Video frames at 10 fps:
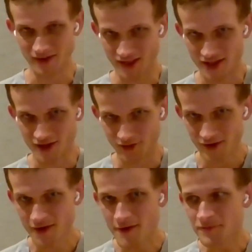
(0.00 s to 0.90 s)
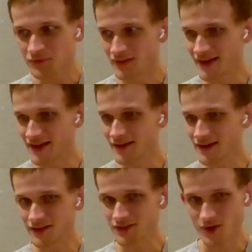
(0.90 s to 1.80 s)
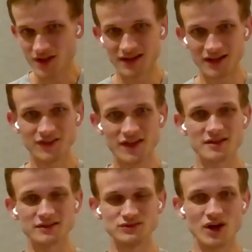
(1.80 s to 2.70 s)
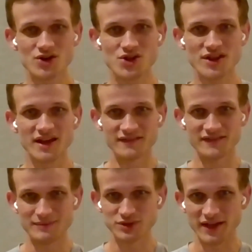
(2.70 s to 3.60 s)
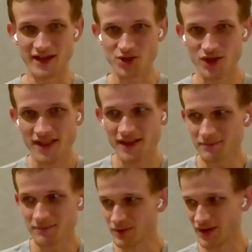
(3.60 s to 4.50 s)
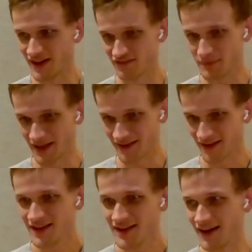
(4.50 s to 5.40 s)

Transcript: And so like there's this large set of applications that people have been